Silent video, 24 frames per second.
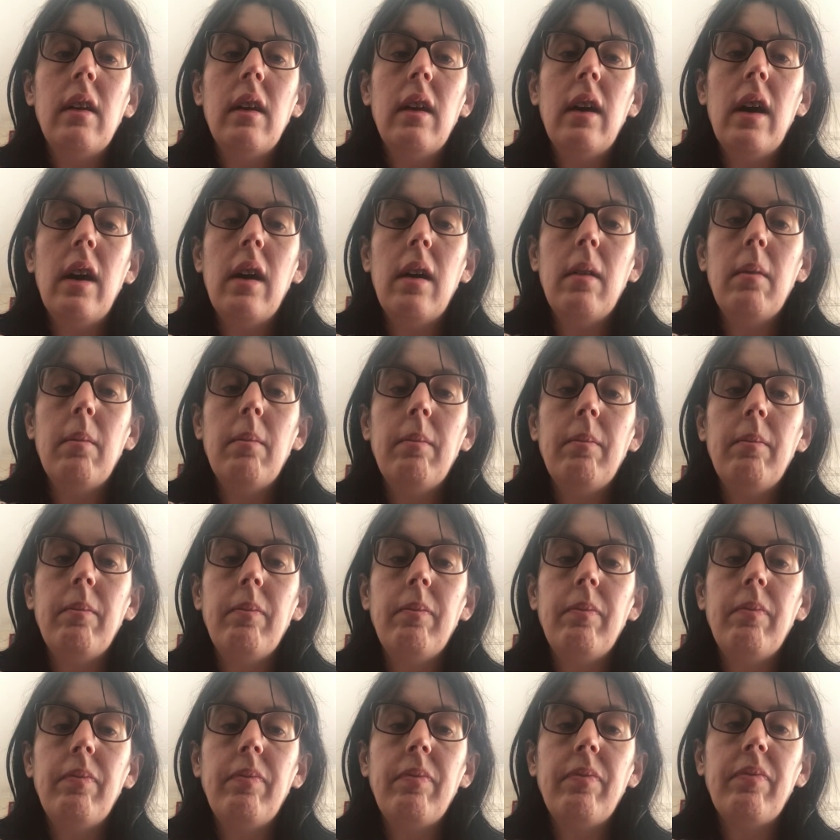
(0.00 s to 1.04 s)

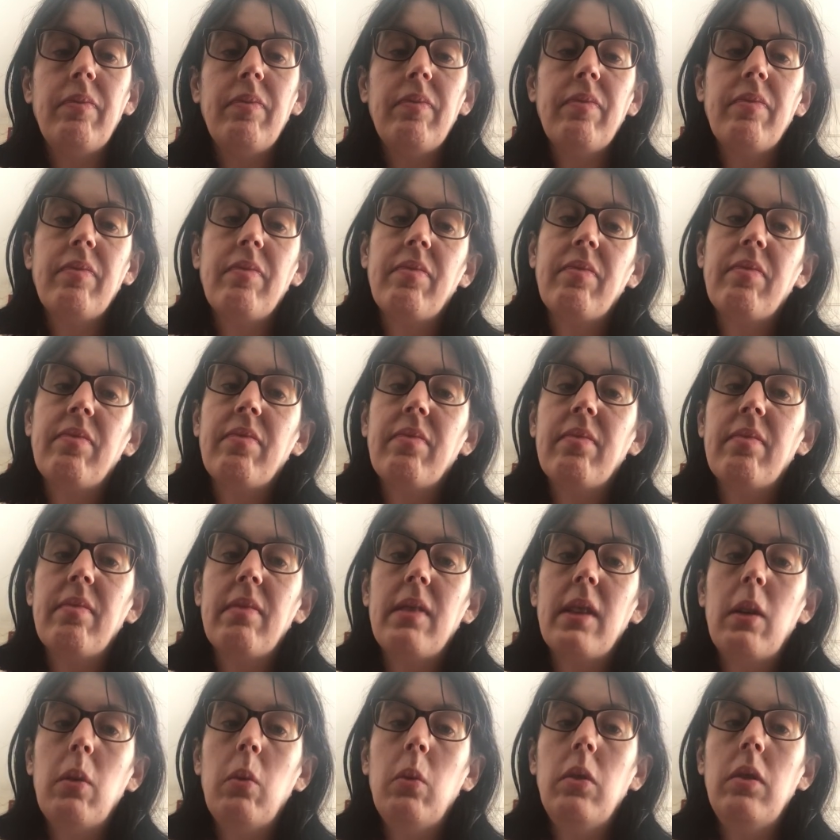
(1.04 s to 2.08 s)
We'll
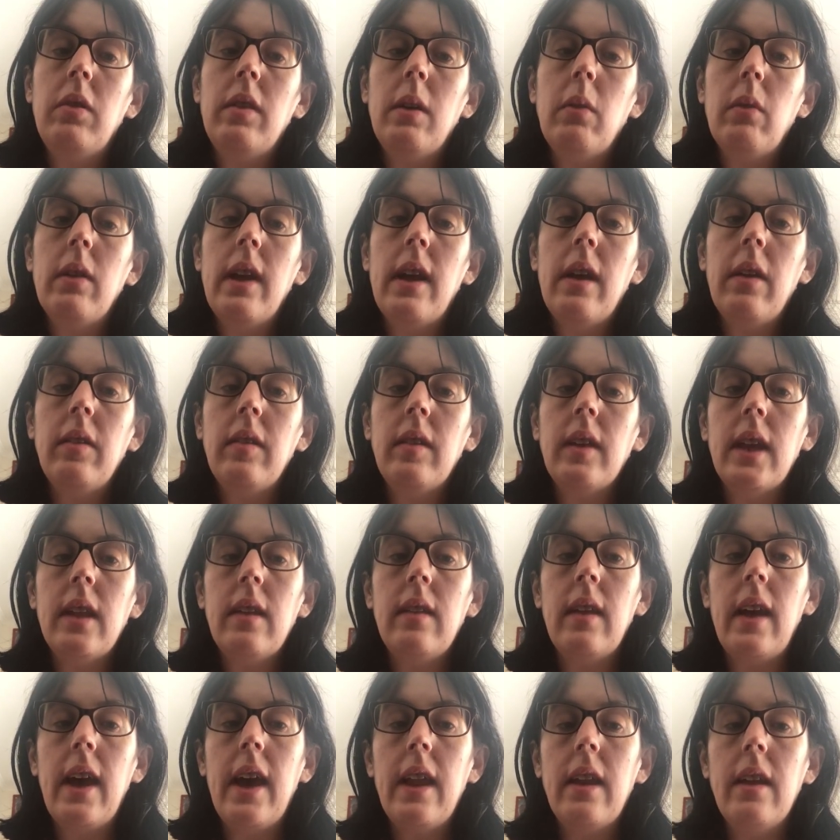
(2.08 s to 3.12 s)
see what else
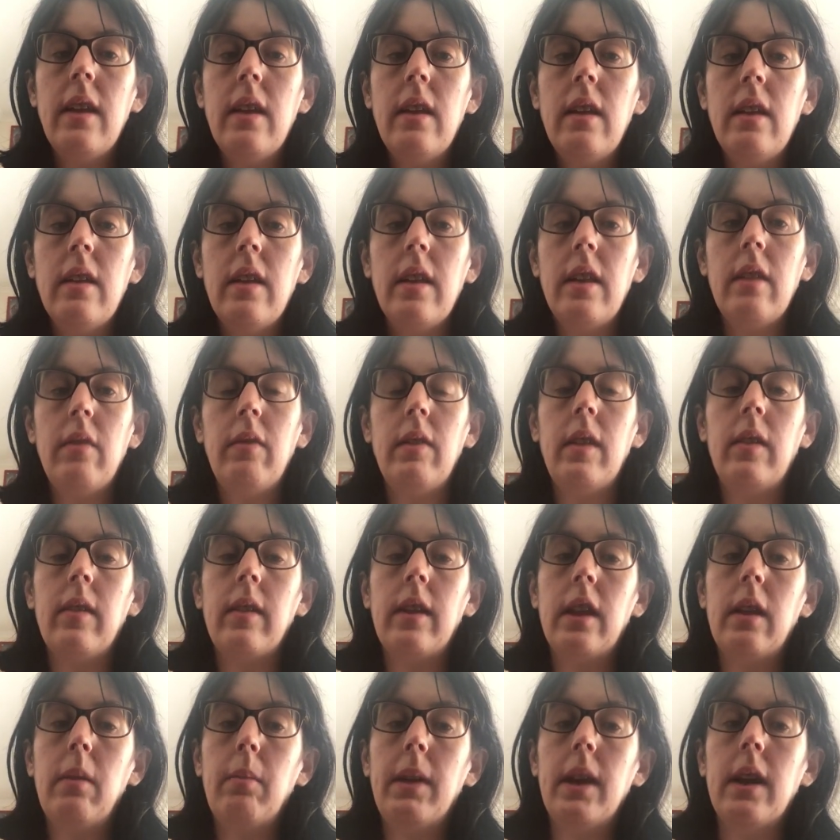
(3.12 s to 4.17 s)
gets added, and if there's
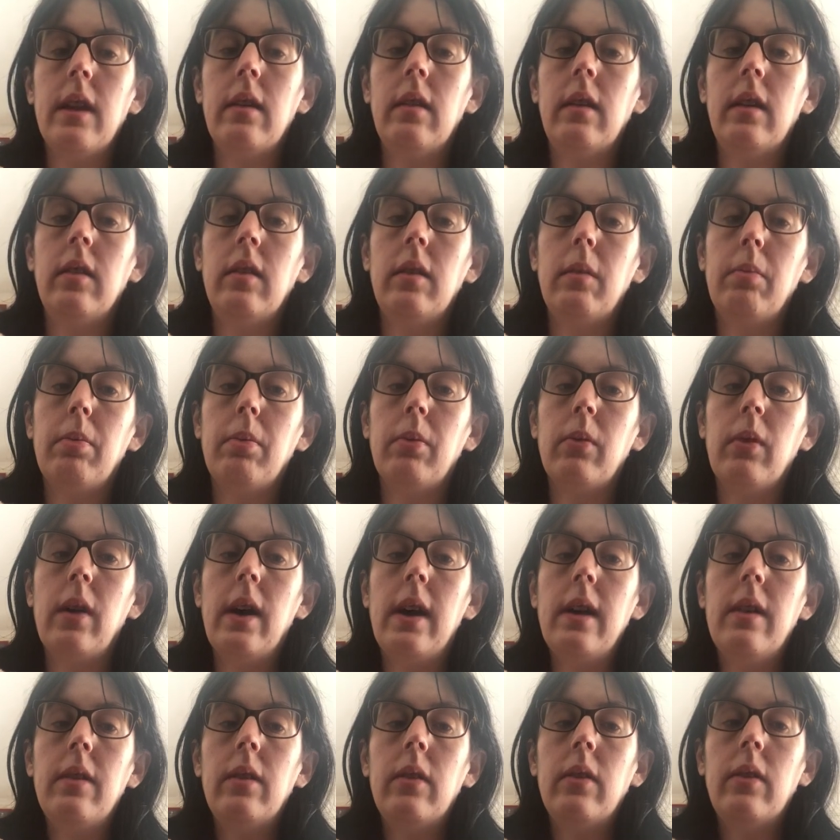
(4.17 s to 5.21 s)
going to be any
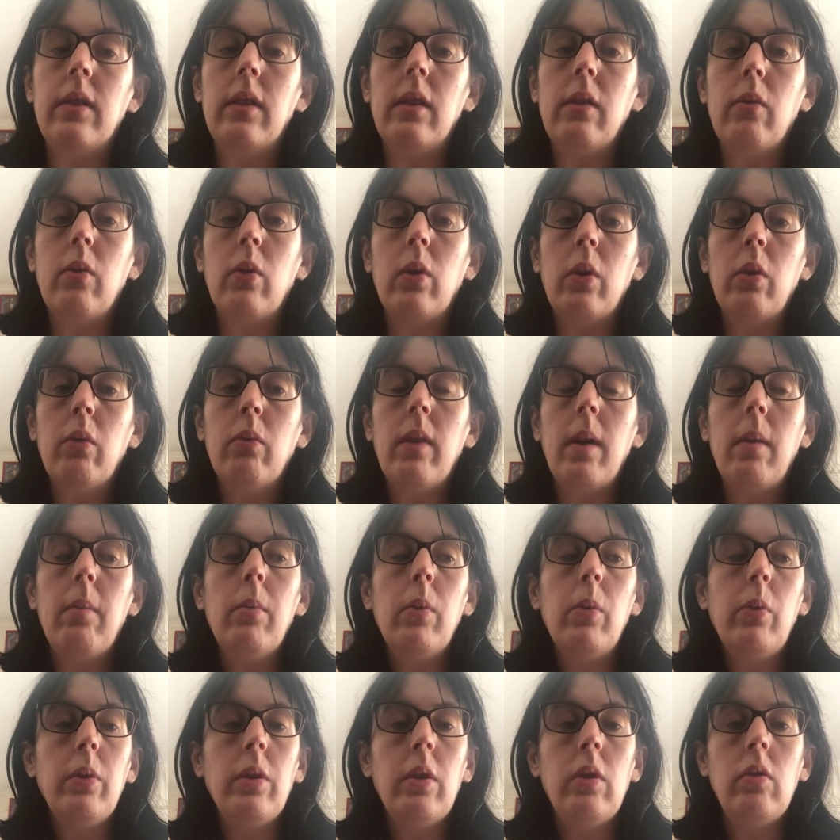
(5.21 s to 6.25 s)
surprises in the Royal
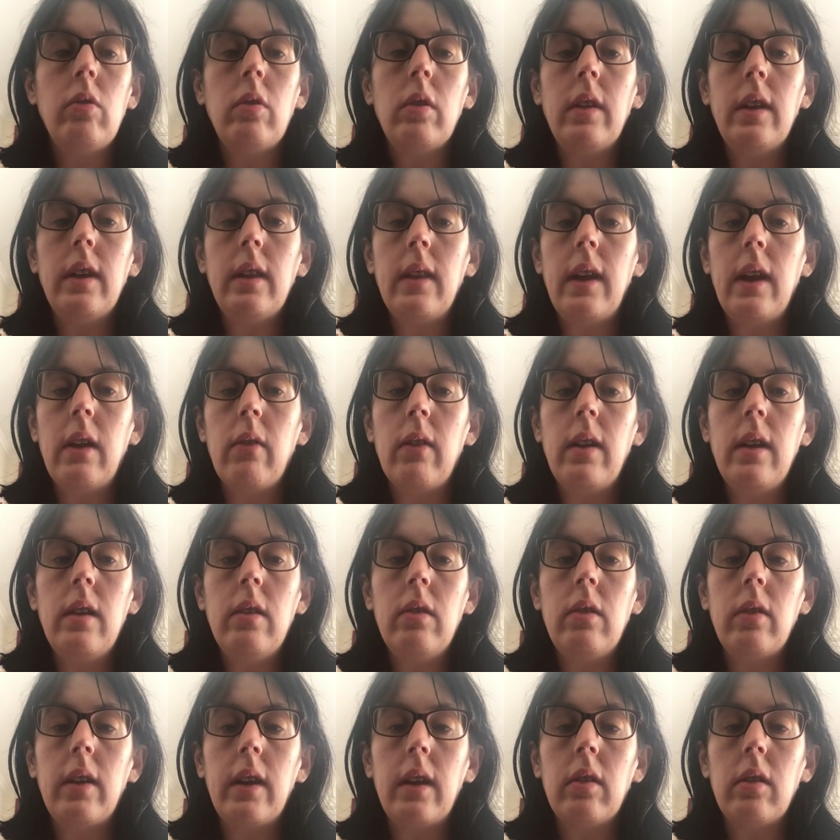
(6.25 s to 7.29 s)
Rumble. Usually there
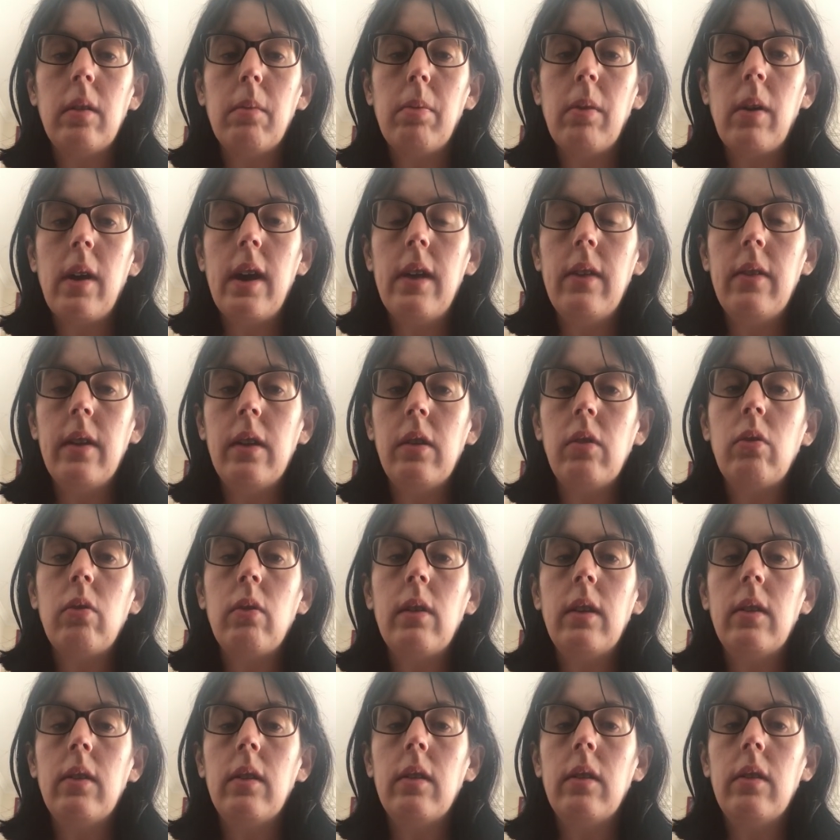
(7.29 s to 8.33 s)
is, like, surprise
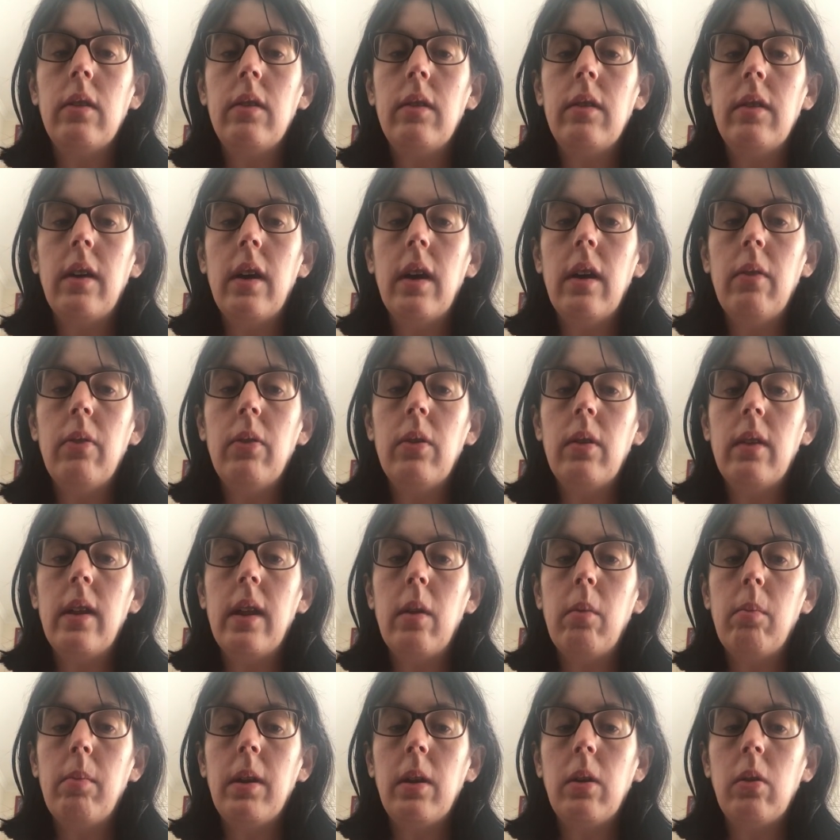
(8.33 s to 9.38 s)
entries and stuff, so
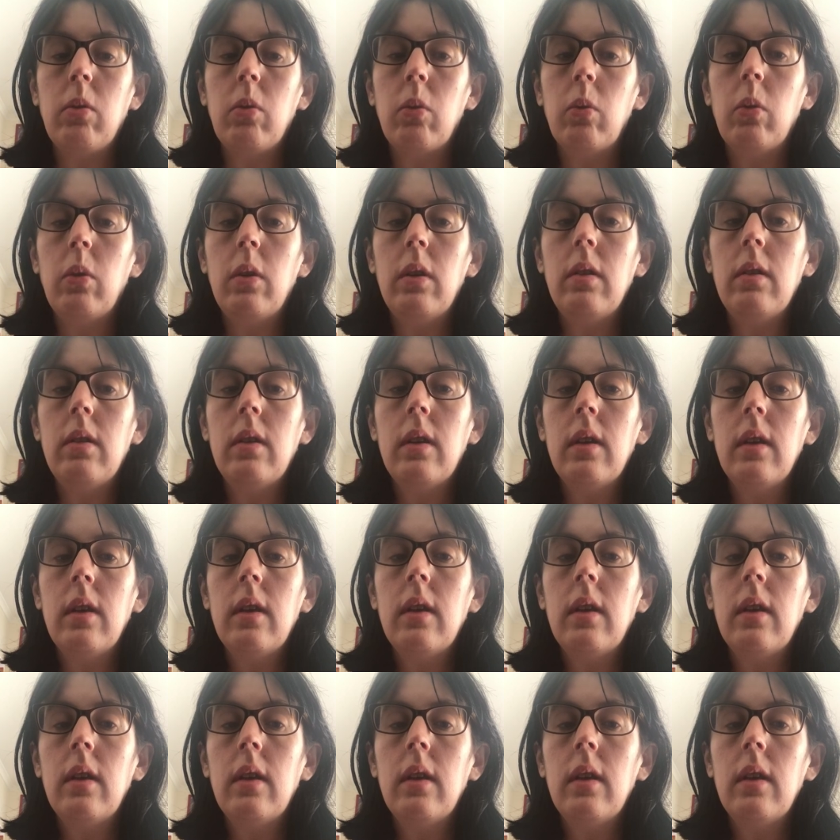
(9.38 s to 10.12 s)
that'll be good.